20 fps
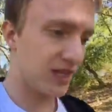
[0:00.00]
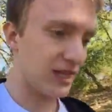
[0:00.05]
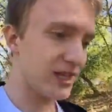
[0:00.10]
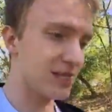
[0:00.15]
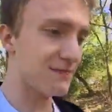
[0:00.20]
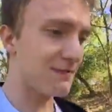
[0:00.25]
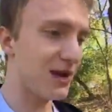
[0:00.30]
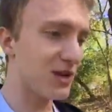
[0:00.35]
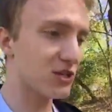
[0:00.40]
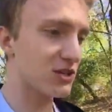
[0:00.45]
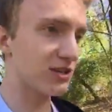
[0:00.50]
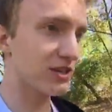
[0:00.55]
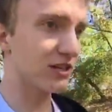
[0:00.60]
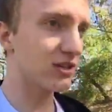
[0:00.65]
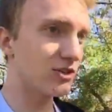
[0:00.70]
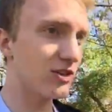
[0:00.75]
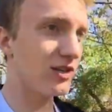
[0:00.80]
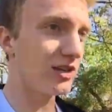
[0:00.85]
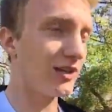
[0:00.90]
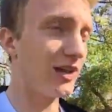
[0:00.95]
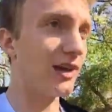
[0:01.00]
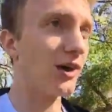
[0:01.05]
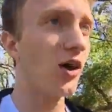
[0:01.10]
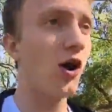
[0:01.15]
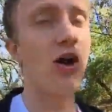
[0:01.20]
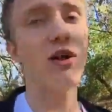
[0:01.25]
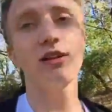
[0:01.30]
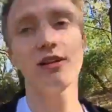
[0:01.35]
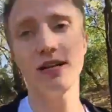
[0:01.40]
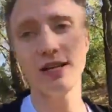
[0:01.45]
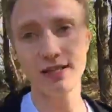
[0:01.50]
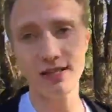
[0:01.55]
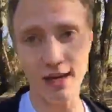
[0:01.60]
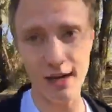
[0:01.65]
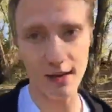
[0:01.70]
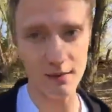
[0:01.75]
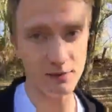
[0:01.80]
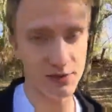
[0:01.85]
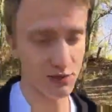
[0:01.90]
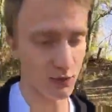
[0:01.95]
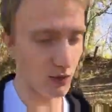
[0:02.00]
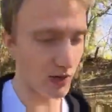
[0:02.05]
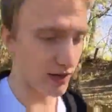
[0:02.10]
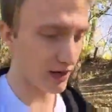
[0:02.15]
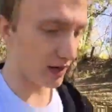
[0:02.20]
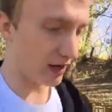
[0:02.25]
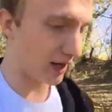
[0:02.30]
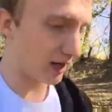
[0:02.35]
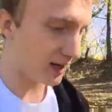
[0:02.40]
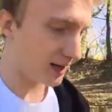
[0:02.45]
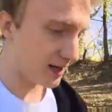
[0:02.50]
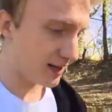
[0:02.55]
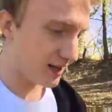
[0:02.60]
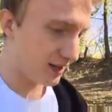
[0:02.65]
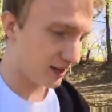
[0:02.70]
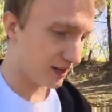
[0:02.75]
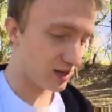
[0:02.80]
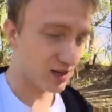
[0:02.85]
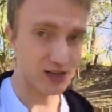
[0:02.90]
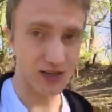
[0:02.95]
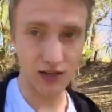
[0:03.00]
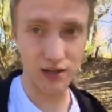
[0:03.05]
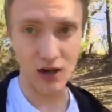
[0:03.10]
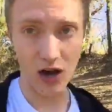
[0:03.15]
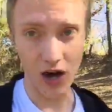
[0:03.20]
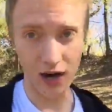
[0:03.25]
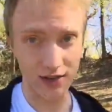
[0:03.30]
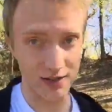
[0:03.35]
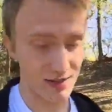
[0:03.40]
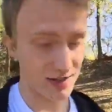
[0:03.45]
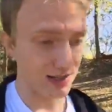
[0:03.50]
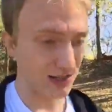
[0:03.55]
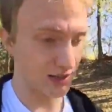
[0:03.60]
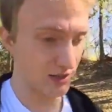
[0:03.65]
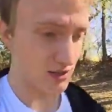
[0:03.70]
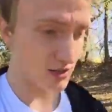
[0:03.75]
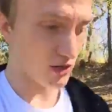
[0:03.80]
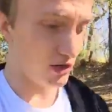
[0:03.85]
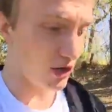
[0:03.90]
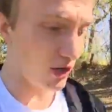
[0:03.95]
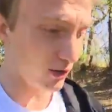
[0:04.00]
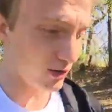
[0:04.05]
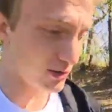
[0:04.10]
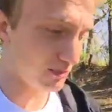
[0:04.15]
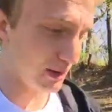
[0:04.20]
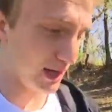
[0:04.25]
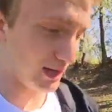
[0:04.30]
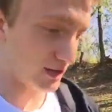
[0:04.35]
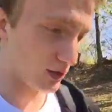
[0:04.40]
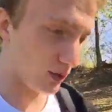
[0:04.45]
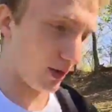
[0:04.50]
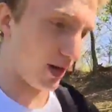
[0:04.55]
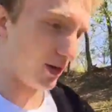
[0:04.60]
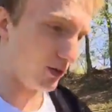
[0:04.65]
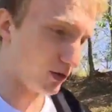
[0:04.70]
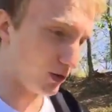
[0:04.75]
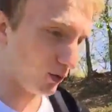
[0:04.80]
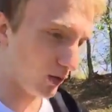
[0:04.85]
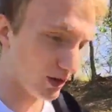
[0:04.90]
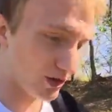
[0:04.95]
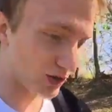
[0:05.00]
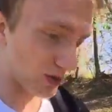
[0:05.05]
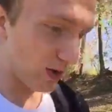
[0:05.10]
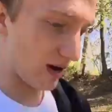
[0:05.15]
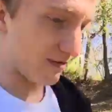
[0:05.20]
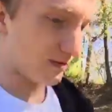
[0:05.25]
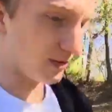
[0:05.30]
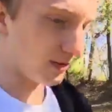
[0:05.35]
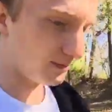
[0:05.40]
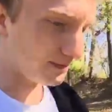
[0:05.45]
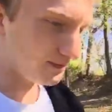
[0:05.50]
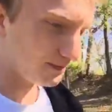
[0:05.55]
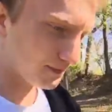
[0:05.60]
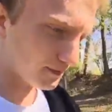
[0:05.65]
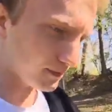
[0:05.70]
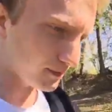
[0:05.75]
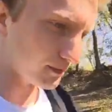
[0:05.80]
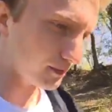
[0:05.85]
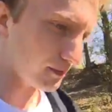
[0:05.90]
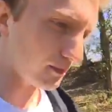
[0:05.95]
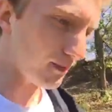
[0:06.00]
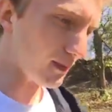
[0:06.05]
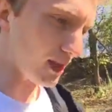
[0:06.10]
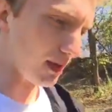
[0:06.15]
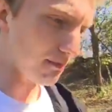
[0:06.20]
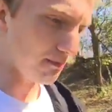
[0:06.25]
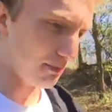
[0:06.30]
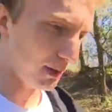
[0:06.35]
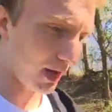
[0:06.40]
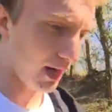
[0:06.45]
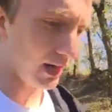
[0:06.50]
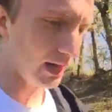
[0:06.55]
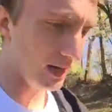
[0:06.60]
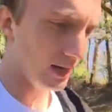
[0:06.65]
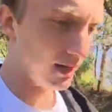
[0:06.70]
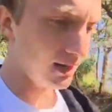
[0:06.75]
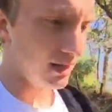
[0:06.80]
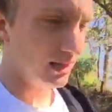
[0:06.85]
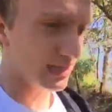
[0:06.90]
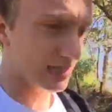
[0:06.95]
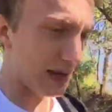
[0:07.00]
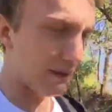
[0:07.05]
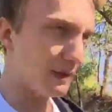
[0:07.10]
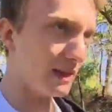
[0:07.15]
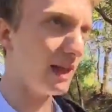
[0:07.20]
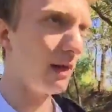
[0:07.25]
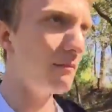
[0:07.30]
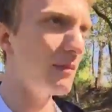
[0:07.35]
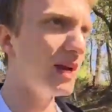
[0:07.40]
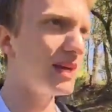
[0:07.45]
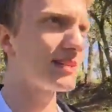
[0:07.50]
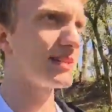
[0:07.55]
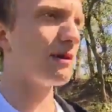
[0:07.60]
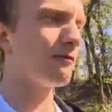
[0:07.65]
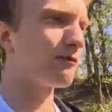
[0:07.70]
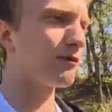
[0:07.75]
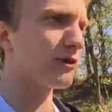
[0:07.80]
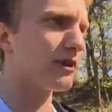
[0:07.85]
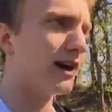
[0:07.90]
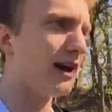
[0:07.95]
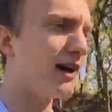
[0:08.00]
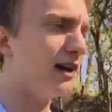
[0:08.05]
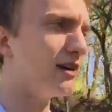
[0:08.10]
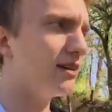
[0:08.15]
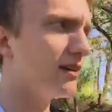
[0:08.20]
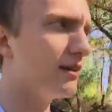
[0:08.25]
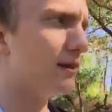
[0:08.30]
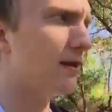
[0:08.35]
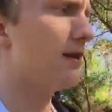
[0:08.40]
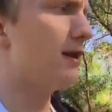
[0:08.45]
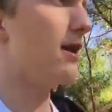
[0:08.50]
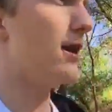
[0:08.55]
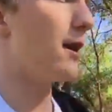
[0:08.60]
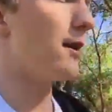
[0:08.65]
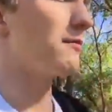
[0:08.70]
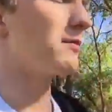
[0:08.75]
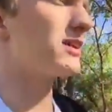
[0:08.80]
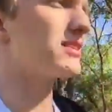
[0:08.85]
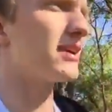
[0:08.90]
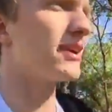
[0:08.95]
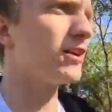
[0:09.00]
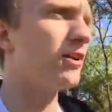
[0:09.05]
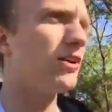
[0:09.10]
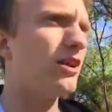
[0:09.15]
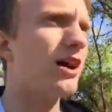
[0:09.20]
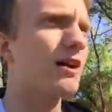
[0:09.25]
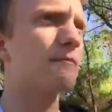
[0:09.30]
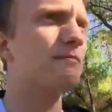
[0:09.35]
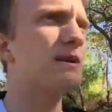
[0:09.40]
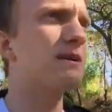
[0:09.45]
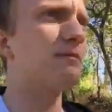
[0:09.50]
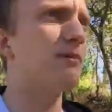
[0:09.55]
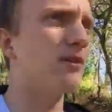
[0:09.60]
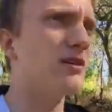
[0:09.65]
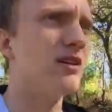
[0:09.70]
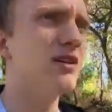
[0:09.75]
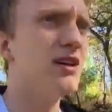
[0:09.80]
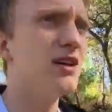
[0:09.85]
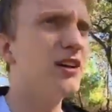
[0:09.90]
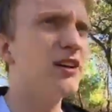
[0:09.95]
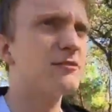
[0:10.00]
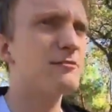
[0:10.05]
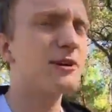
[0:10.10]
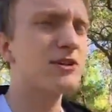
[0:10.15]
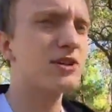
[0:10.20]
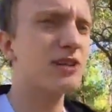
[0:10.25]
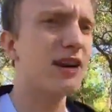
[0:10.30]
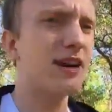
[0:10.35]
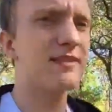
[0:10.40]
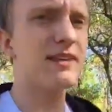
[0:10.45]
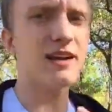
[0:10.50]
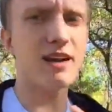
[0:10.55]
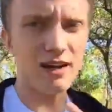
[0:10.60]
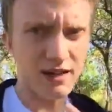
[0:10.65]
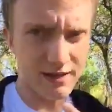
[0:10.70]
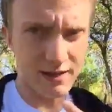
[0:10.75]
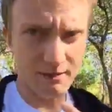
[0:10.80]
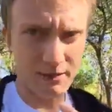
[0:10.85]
Especially during like holiday times and whatnot, there's honestly just no space around you whatsoever. But something that makes up for that, because I know a lot of people, especially I think us